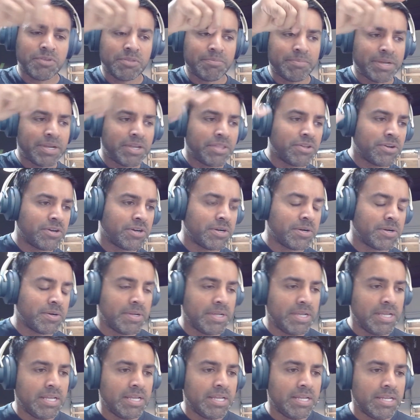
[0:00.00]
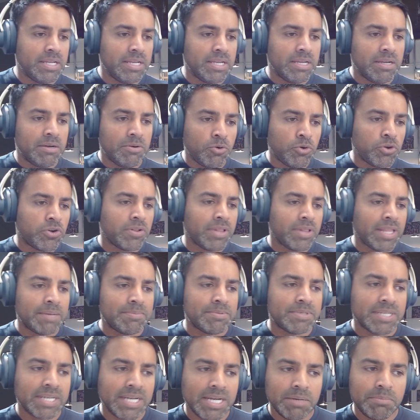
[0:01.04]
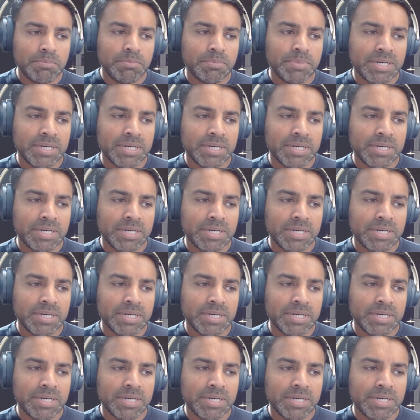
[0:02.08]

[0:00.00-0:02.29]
My other older laptop